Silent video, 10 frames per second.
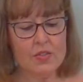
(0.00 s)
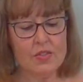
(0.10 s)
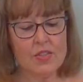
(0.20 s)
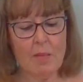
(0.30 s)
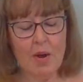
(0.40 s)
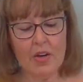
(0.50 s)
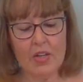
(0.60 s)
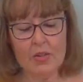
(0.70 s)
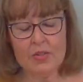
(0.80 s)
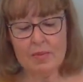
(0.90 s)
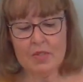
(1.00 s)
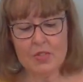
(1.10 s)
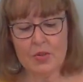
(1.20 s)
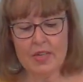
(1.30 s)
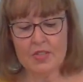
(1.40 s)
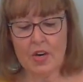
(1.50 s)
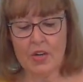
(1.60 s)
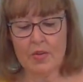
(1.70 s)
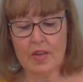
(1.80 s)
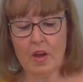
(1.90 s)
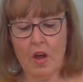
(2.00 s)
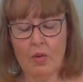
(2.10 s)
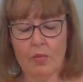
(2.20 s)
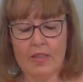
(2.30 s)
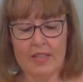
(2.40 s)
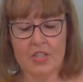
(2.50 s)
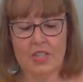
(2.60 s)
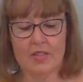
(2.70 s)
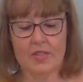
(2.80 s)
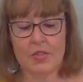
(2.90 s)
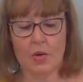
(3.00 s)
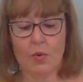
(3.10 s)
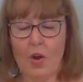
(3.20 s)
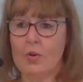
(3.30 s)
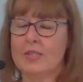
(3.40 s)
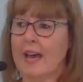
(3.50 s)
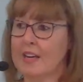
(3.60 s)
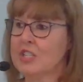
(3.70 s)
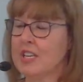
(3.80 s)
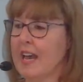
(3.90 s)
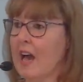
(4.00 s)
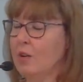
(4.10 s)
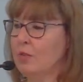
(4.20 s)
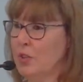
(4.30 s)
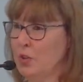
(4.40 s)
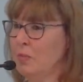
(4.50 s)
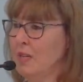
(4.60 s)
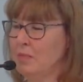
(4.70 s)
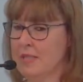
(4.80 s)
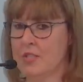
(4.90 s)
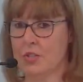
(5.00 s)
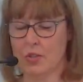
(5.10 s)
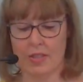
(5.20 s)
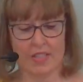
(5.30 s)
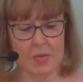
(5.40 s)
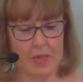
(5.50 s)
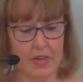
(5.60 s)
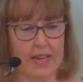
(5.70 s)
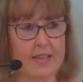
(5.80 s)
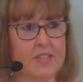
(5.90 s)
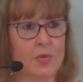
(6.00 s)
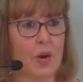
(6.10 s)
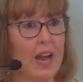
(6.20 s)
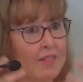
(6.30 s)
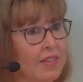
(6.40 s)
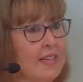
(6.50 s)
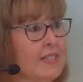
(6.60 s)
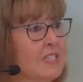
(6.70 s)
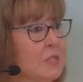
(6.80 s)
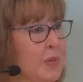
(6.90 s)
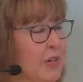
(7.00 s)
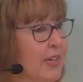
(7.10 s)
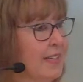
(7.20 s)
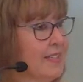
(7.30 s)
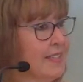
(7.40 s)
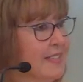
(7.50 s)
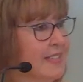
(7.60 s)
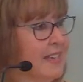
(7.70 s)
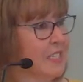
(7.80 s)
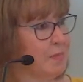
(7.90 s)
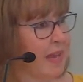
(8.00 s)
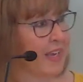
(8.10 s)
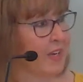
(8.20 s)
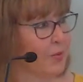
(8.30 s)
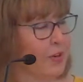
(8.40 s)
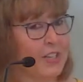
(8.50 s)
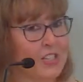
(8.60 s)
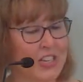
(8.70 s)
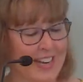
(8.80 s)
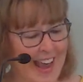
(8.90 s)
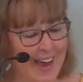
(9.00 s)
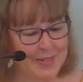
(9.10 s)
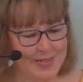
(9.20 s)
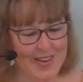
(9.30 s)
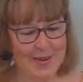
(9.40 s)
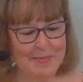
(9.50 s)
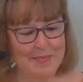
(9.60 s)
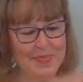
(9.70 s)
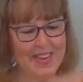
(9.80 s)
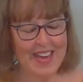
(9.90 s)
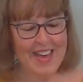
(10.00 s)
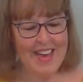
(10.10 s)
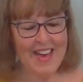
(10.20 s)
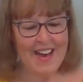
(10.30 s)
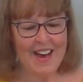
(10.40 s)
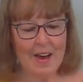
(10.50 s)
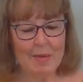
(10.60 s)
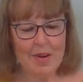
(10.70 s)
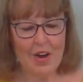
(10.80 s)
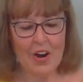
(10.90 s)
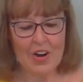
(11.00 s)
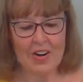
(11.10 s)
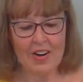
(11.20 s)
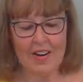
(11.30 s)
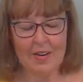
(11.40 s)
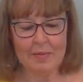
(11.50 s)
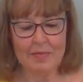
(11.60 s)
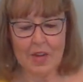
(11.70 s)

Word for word: some argue, some historians argue that all religions arose actually out of human mystical experience. We're having these experiences, let's make a religion out of them. Um, our, um,